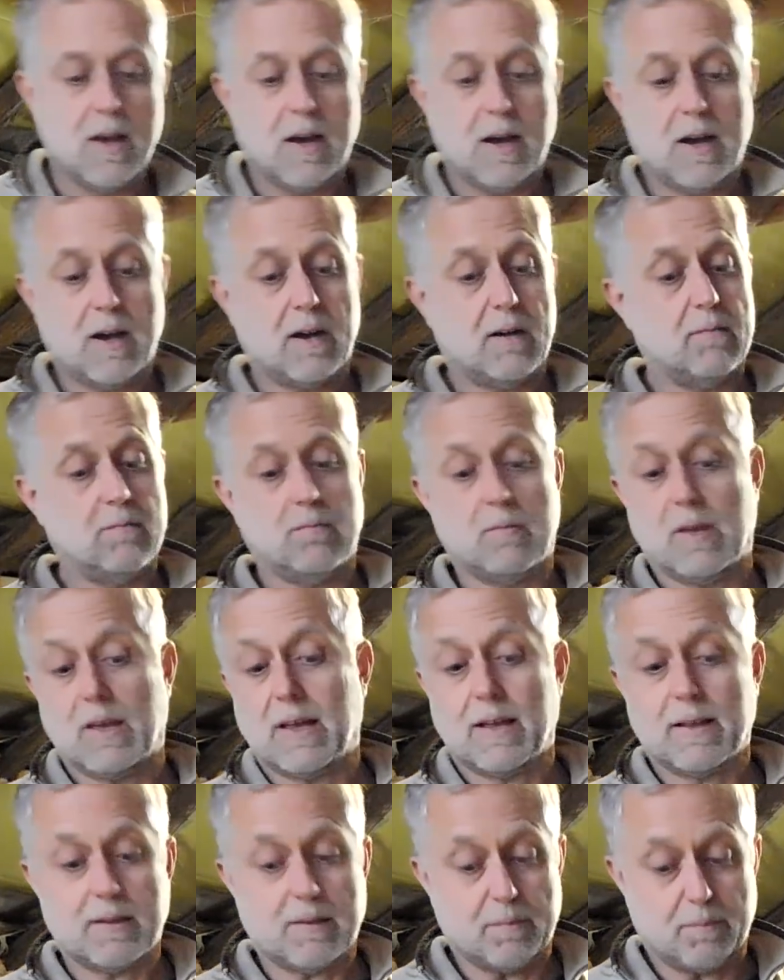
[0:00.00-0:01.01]

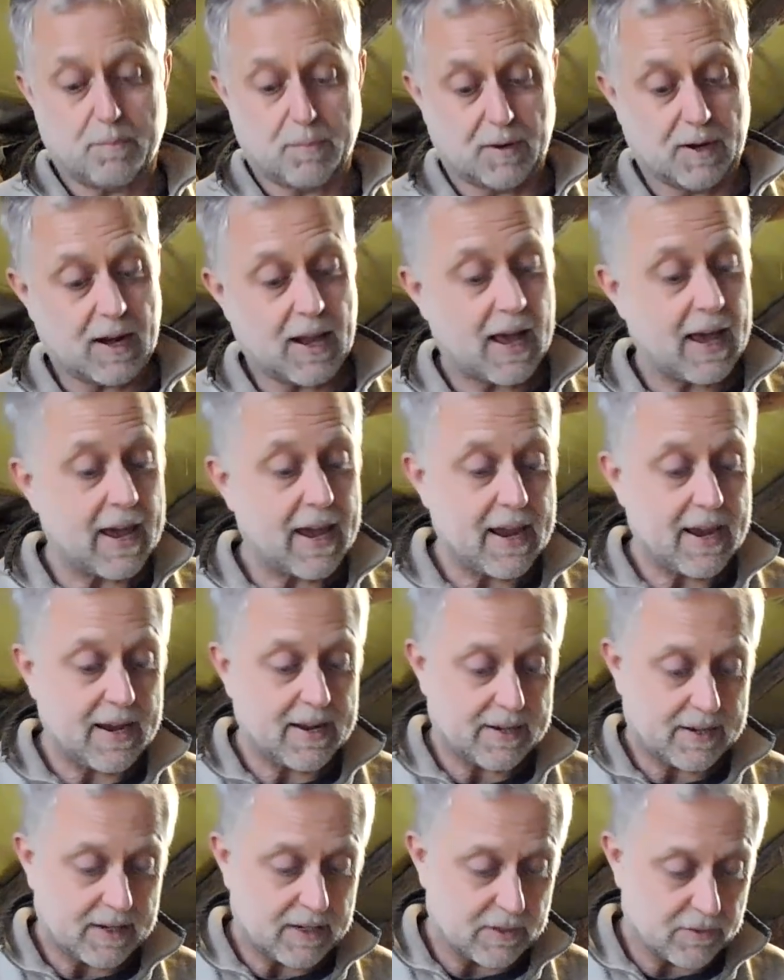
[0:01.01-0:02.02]
The
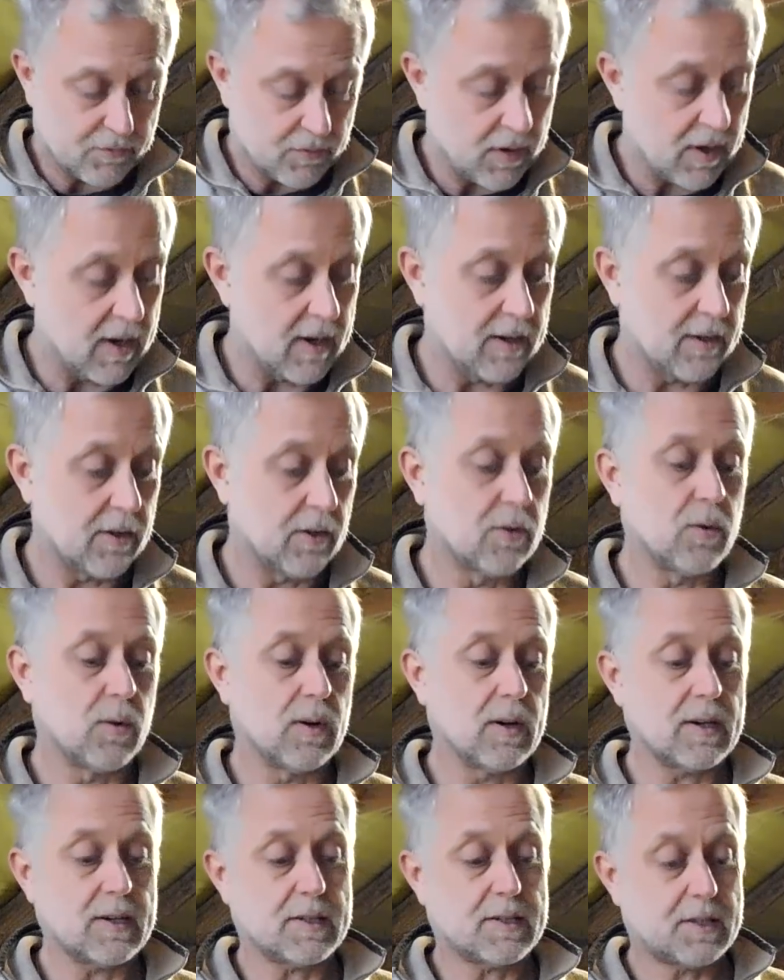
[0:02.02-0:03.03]
blade is really good
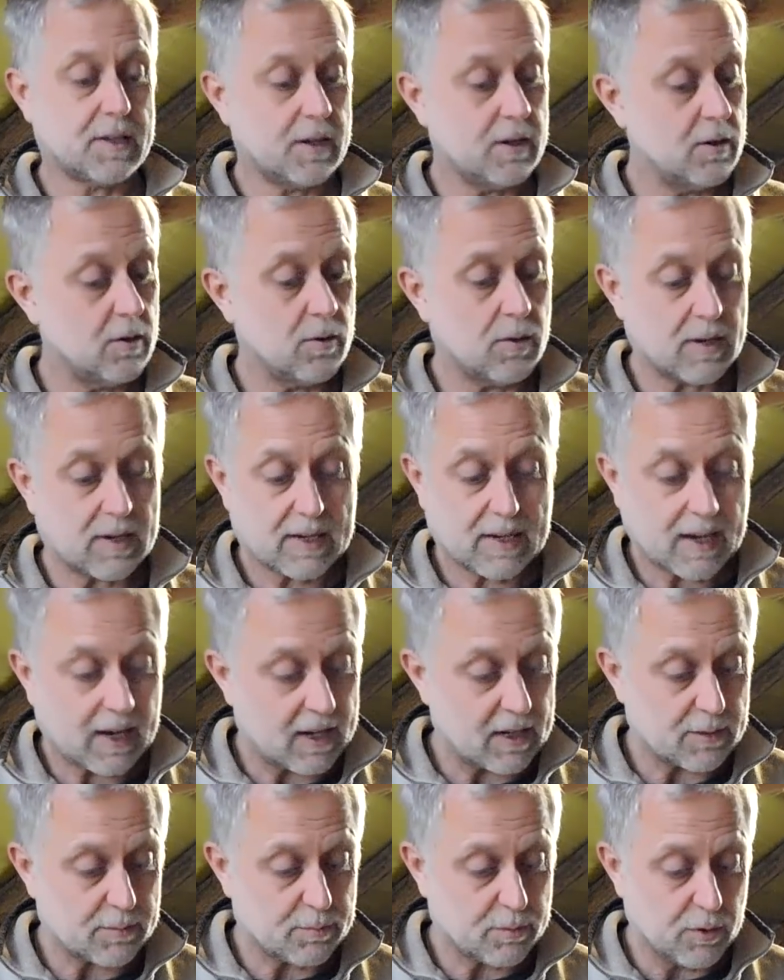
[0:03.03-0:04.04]
quality steel. It
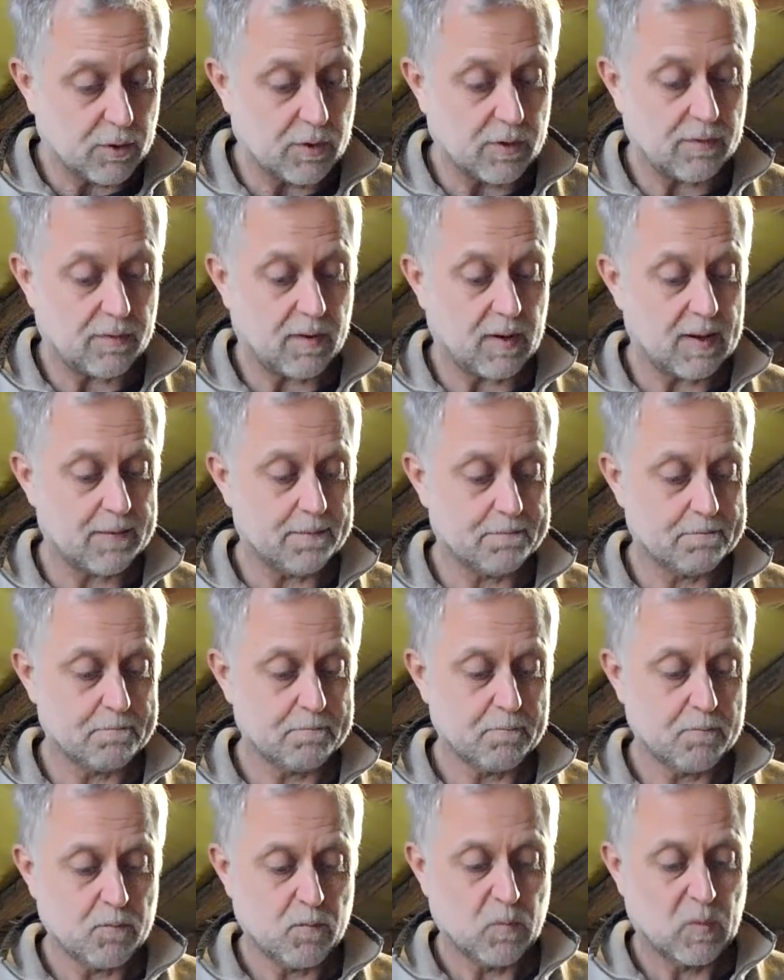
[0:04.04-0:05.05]
cuts beautifully.
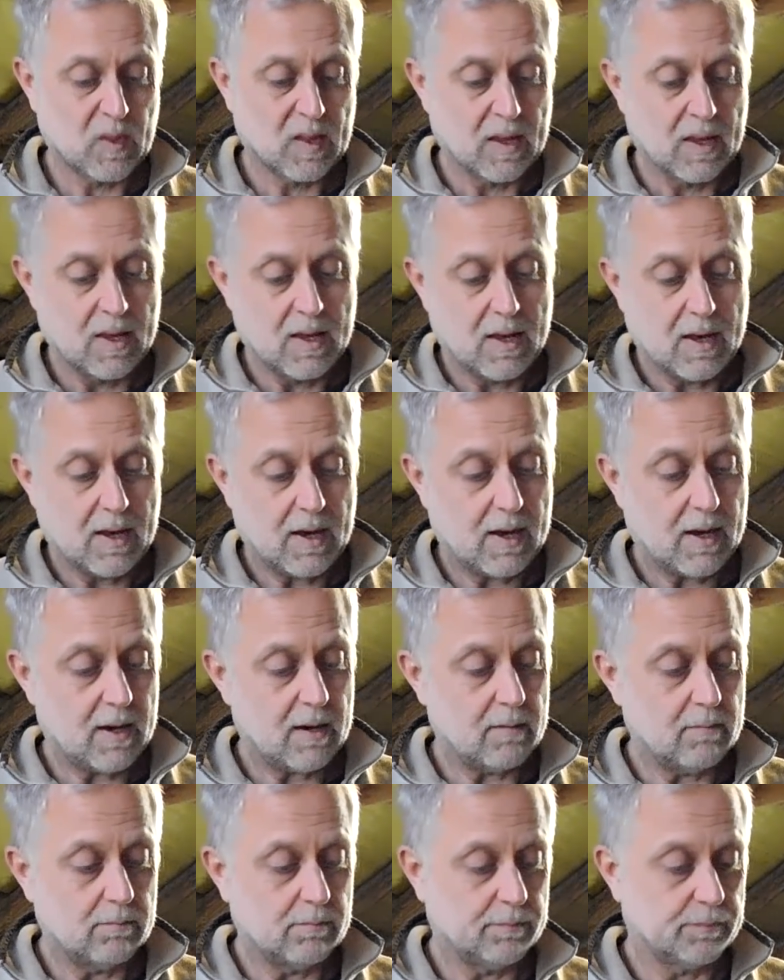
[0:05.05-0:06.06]

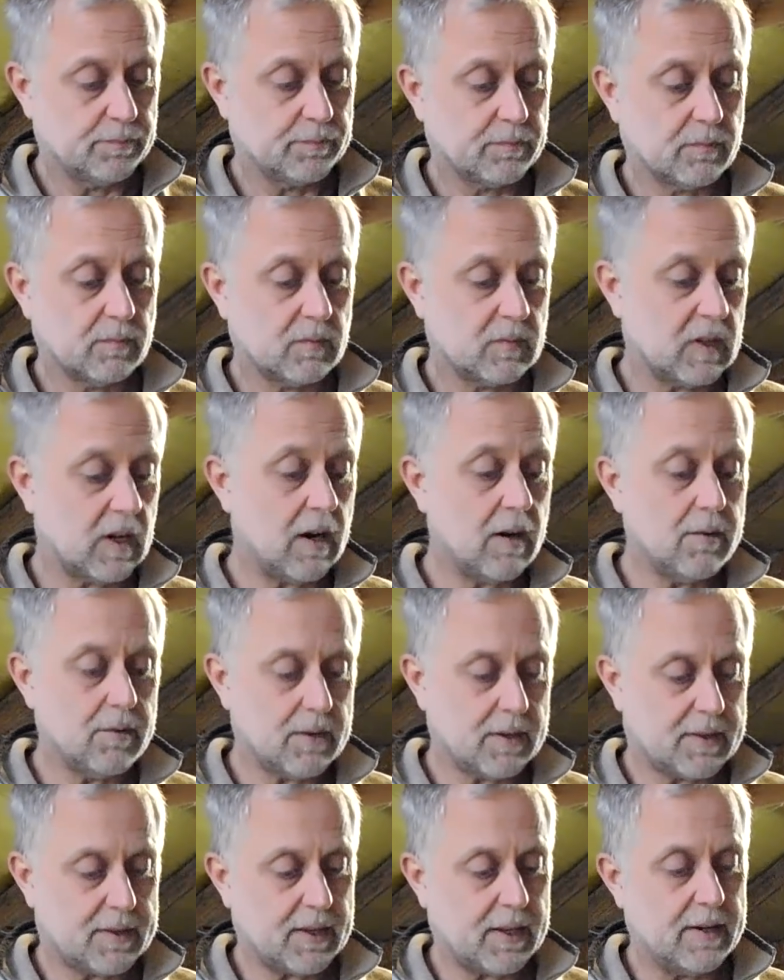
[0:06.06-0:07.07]
The
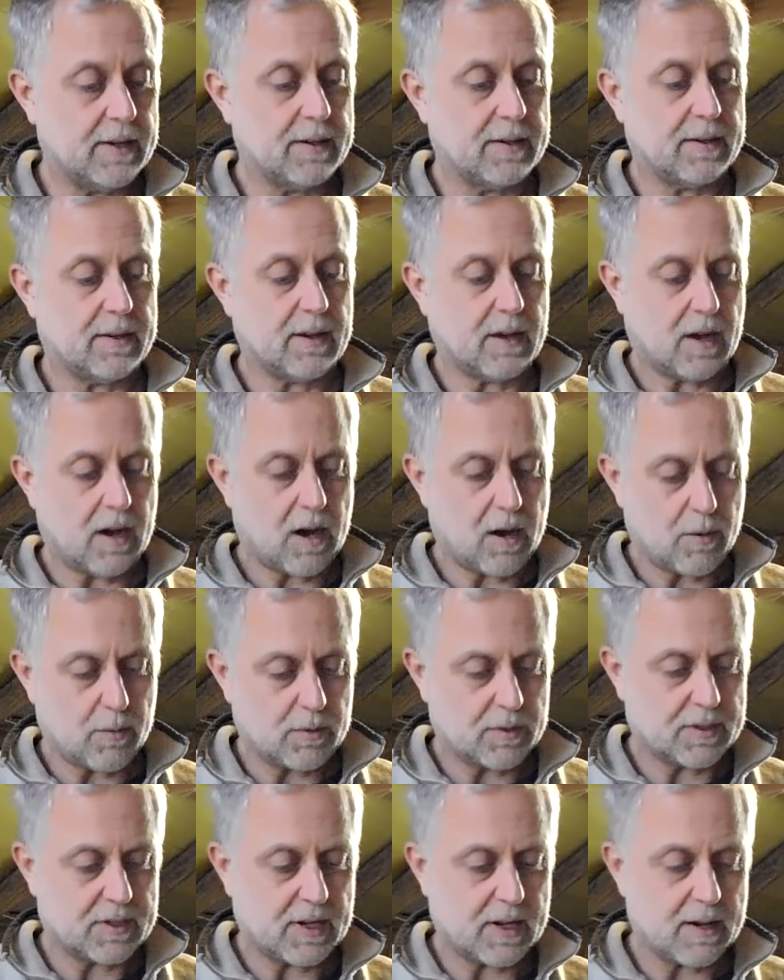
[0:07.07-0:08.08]
only thing that I
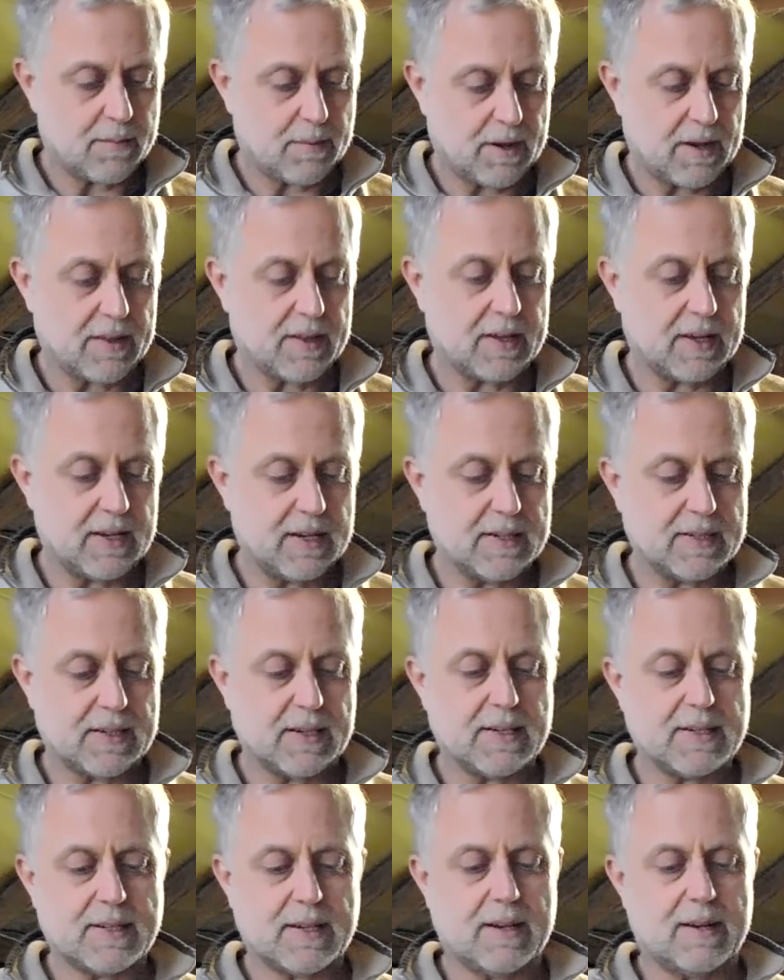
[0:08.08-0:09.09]
would say about these
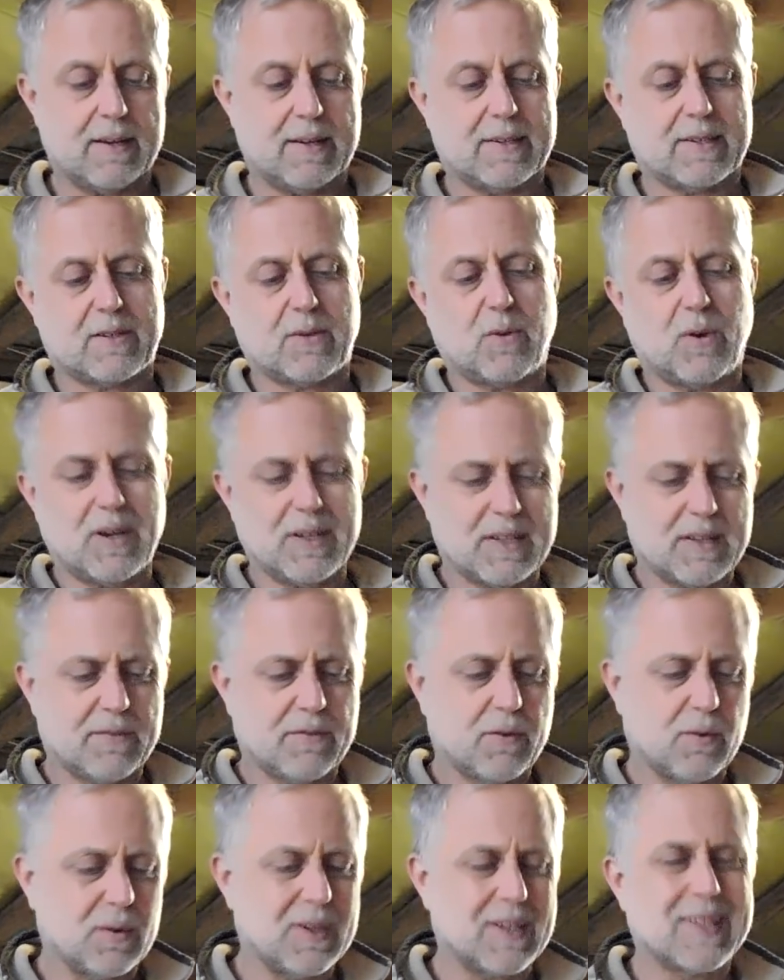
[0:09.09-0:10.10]
is that it's quite
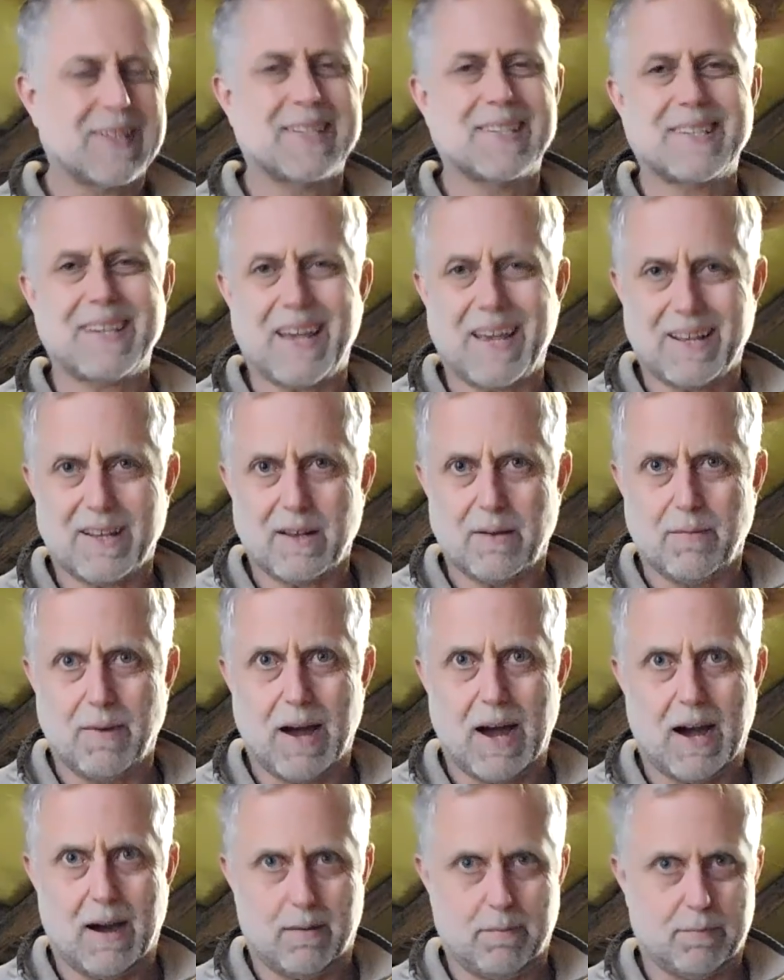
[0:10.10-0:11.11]
difficult to set them
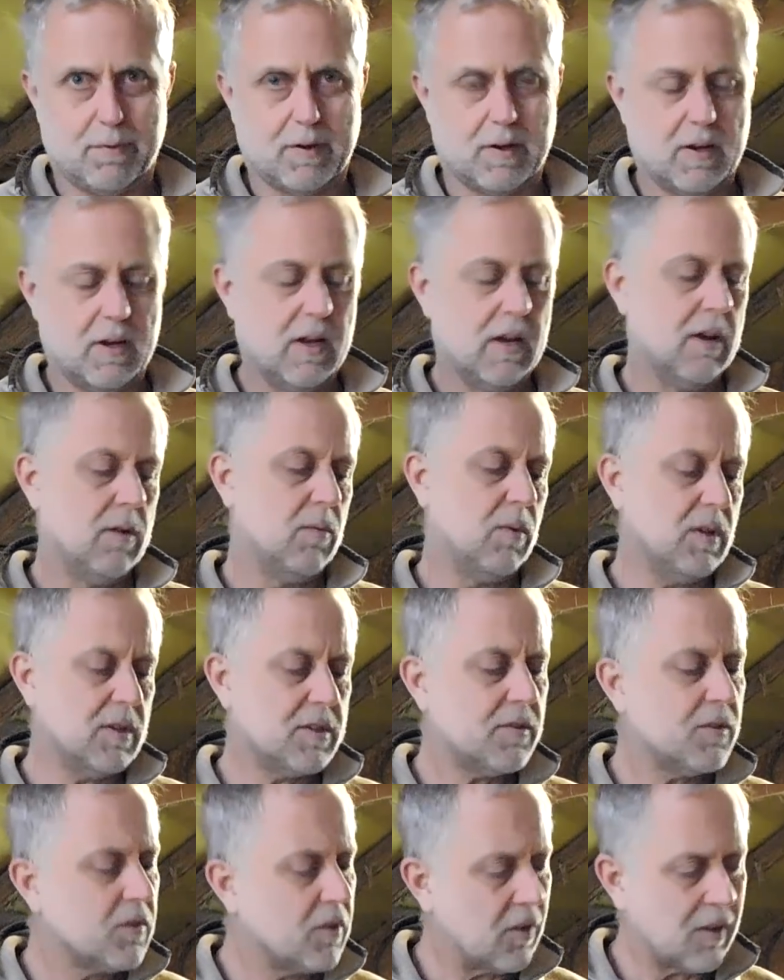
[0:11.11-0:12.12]
up.
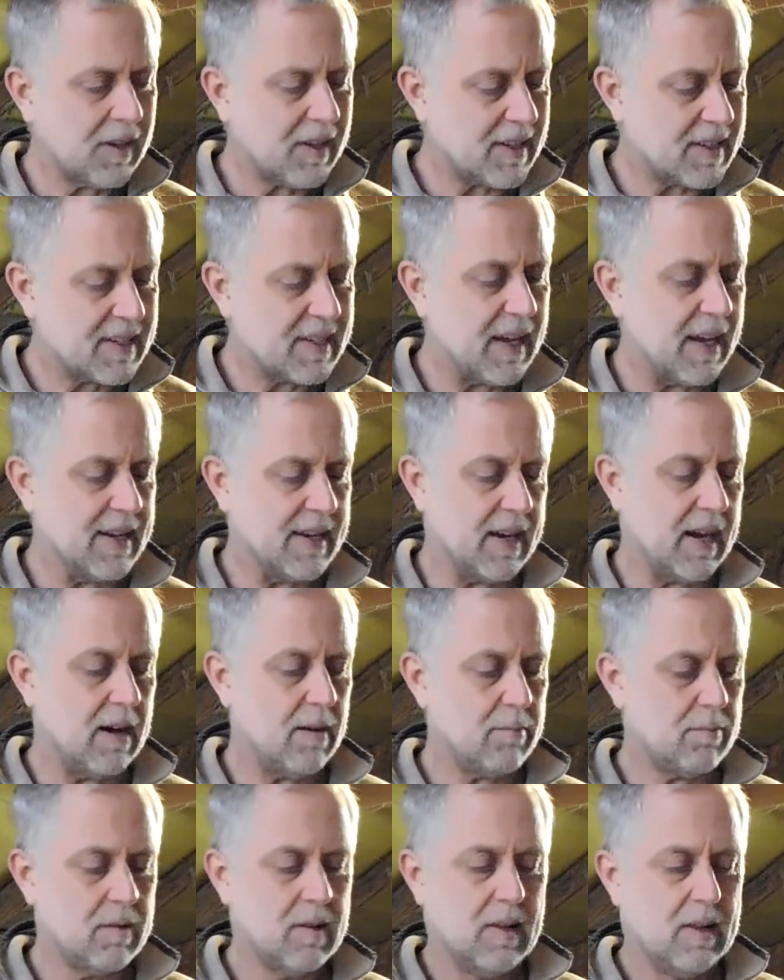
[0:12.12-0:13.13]
Once you've got it set
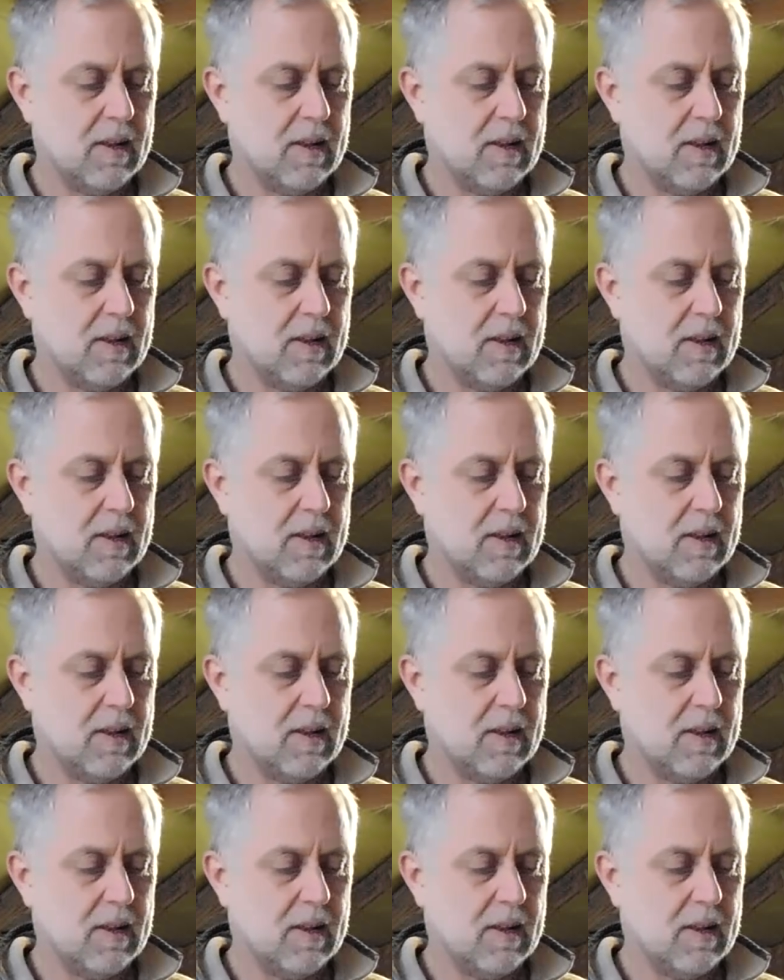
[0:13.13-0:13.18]
up,